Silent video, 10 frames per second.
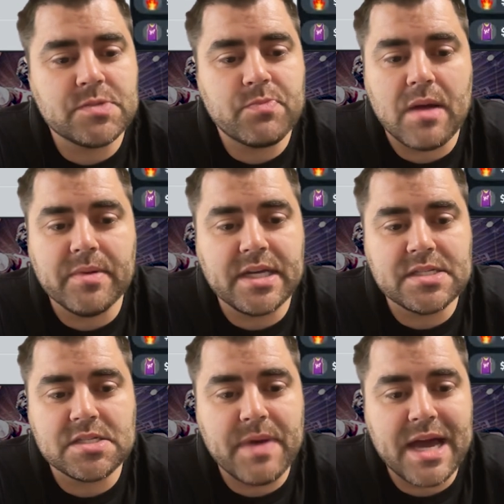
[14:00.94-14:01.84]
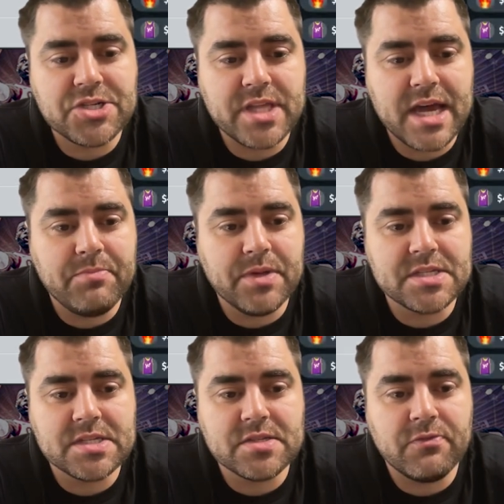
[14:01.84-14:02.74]
probably going to smash that, but
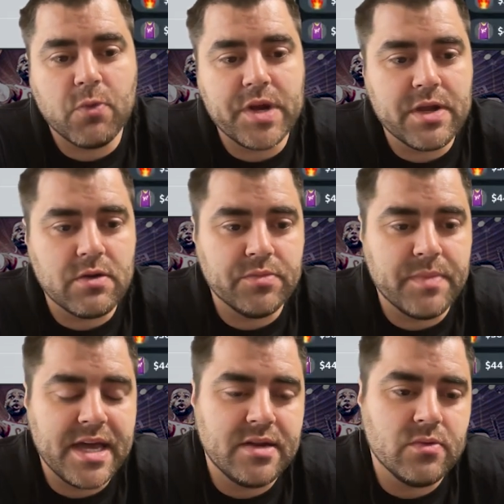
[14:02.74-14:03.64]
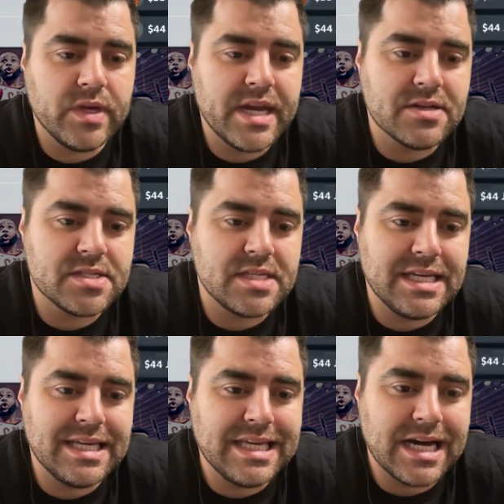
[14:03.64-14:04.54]
this is a 40-year-old man. We now
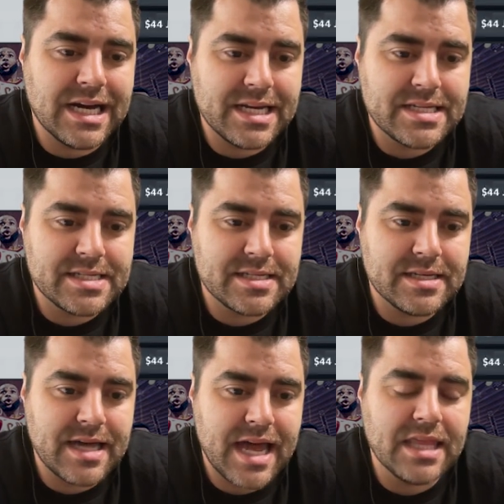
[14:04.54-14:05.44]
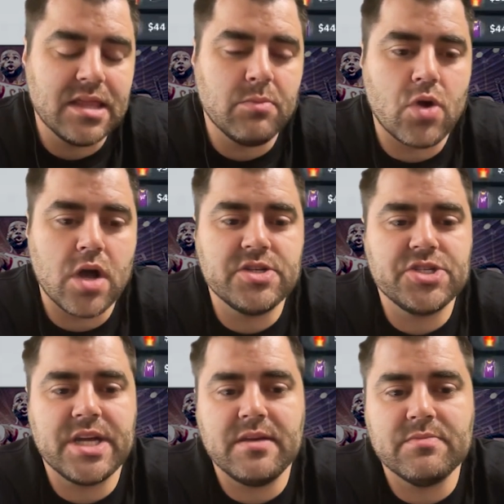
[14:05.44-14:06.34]
see Giannis and LeBron
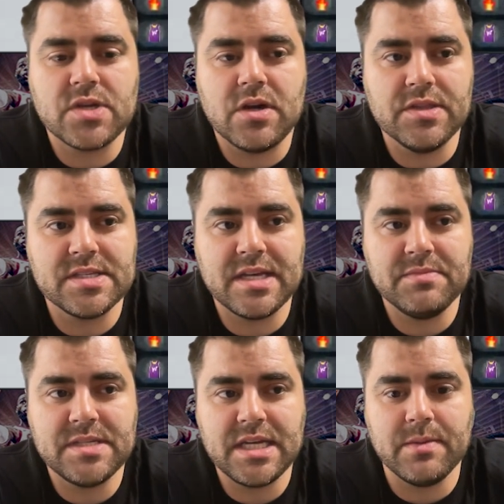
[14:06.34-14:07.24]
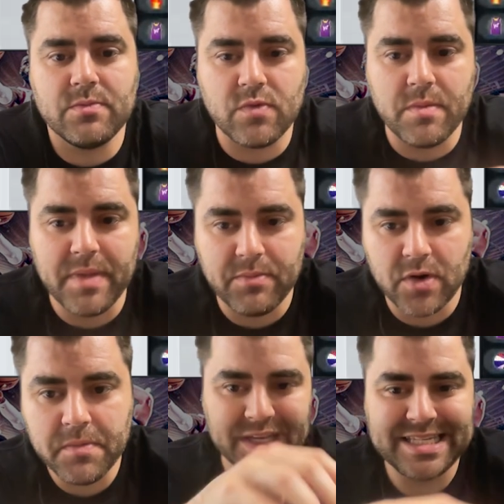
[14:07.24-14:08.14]
James on the same team.
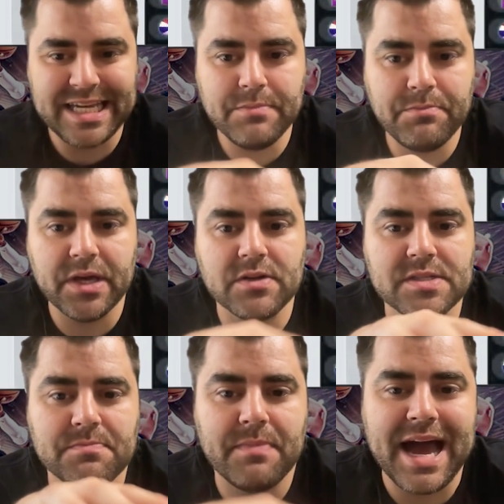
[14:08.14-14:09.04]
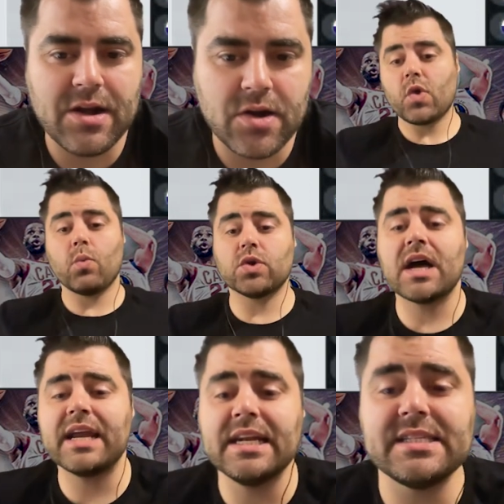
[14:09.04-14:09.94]
Remember, team builds matter. We're
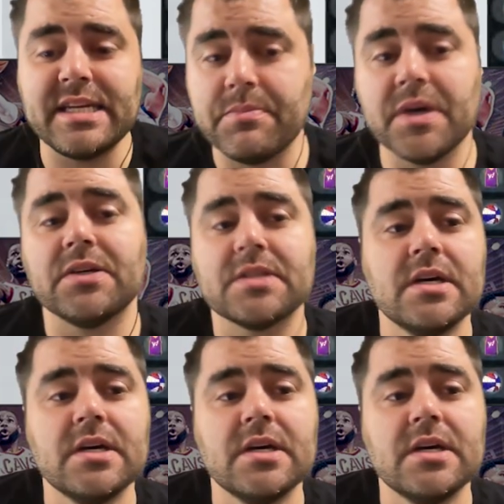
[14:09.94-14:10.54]
not in a team build.